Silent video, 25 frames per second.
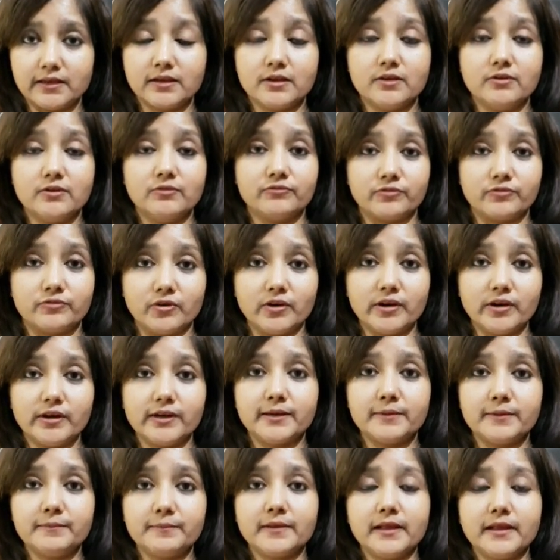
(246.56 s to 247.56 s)
for
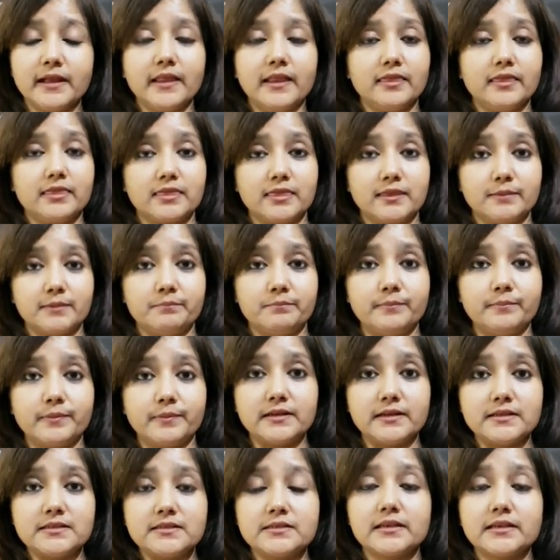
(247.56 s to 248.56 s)
him the
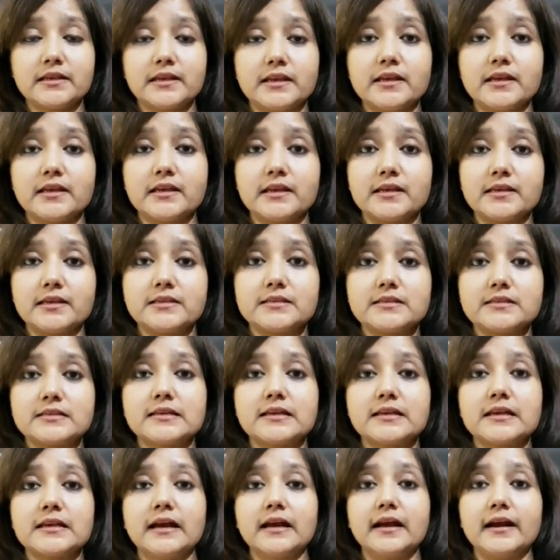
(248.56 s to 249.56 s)
bus is
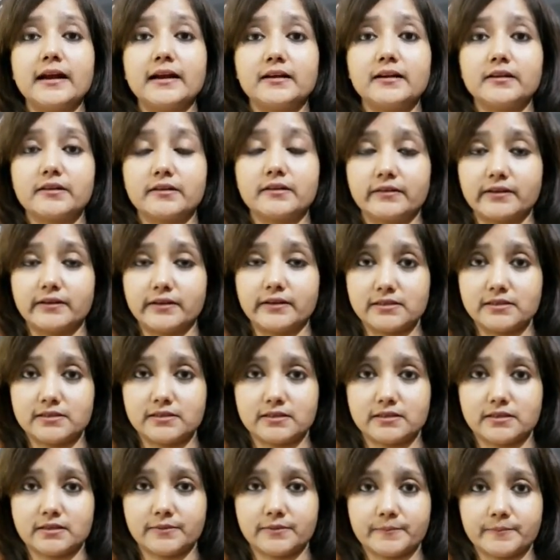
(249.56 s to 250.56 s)
at rest.
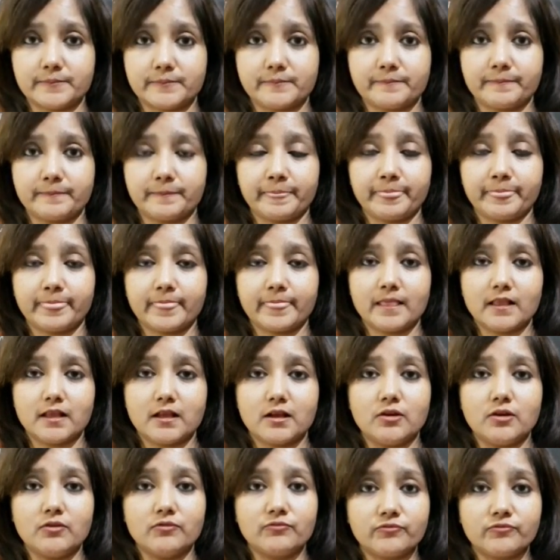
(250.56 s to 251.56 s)

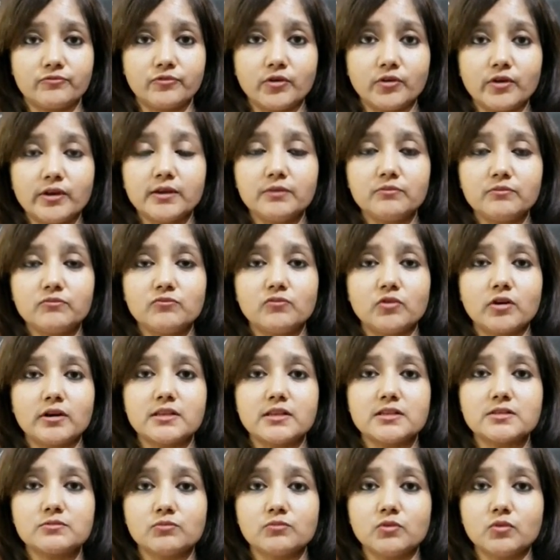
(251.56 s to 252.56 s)
For him, what is
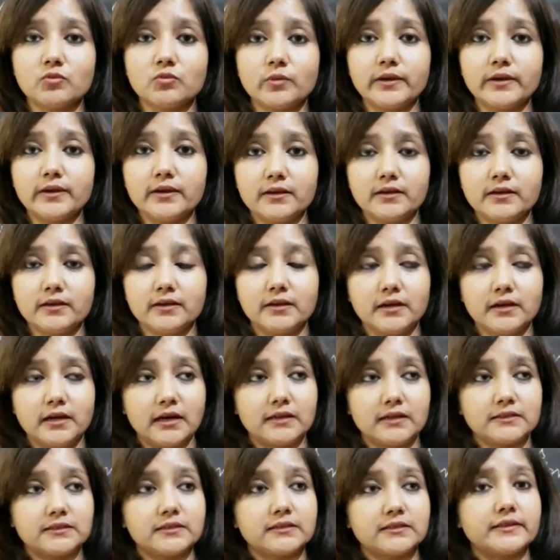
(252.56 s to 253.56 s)
moving are
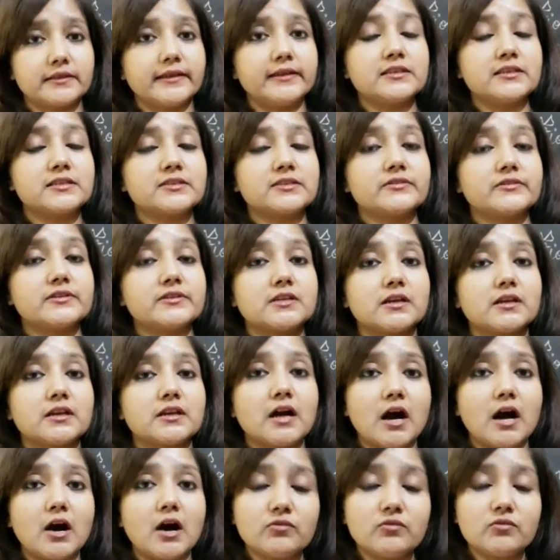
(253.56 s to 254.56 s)
the things which are
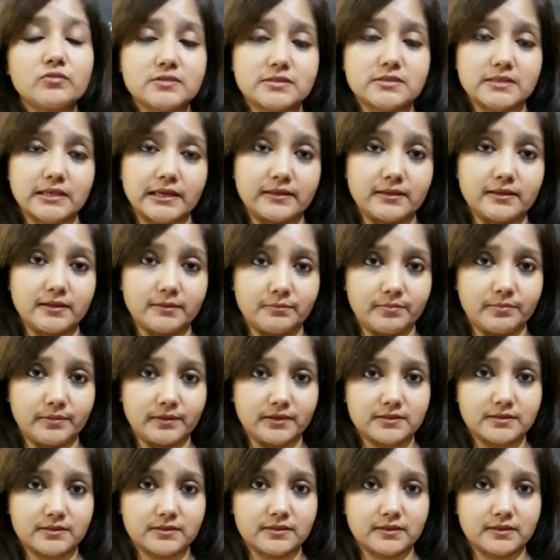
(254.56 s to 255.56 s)
outside the bus.